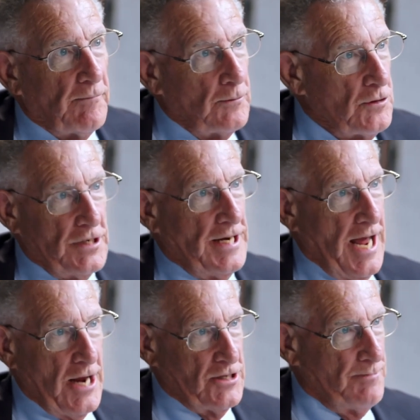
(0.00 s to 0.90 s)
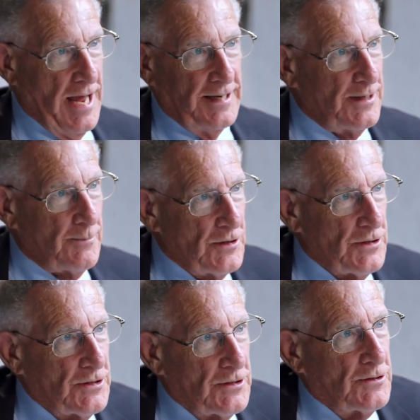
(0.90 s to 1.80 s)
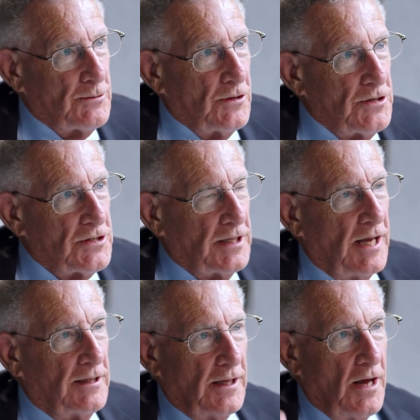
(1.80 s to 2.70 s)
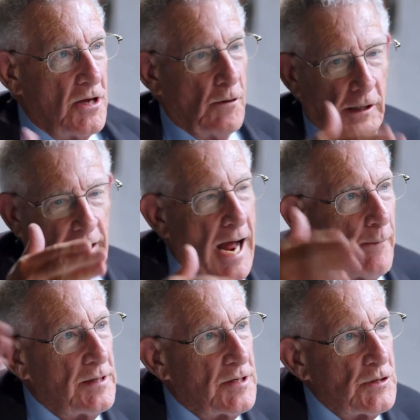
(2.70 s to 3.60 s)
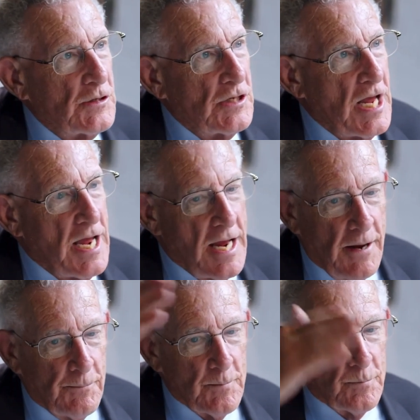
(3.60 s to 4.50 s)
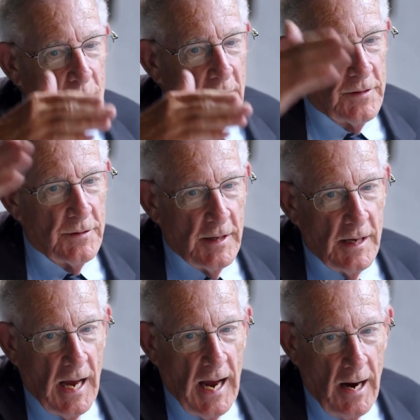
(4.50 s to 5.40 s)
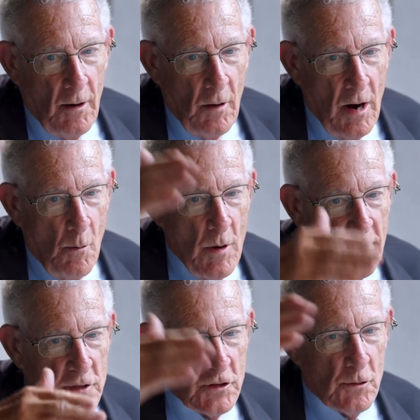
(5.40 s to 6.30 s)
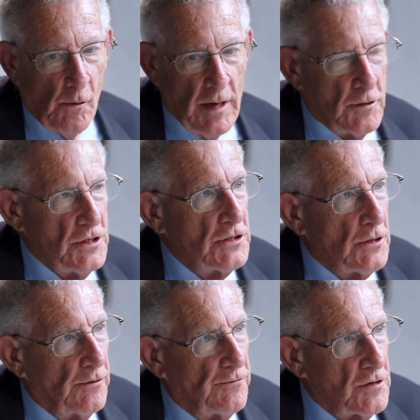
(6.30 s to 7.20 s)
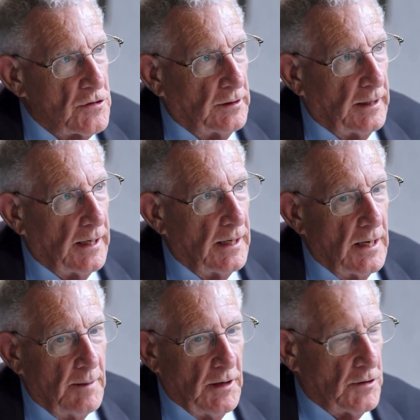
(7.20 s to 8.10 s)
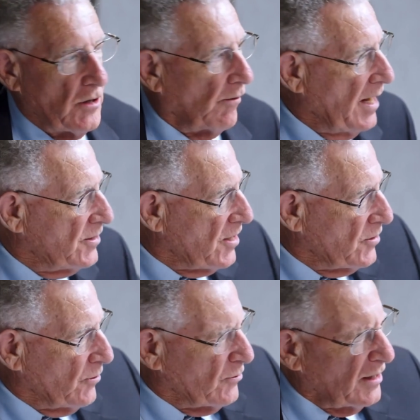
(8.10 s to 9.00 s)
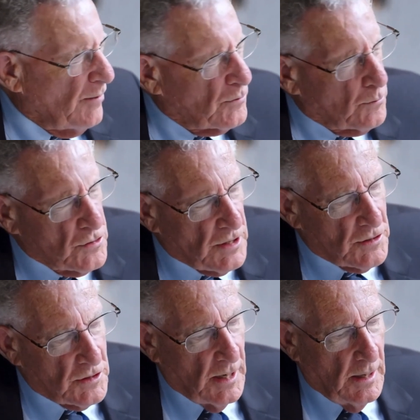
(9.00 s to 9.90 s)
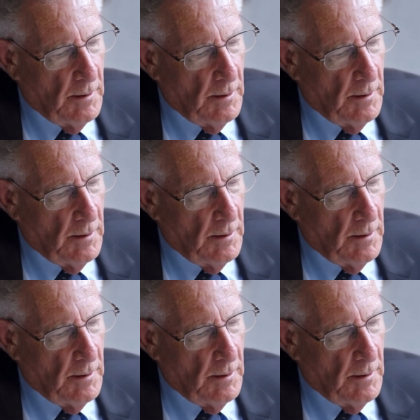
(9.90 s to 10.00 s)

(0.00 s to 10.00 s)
evolution in action, man. You're allowing to see how we can store energy so efficiently because our ancestors lived through such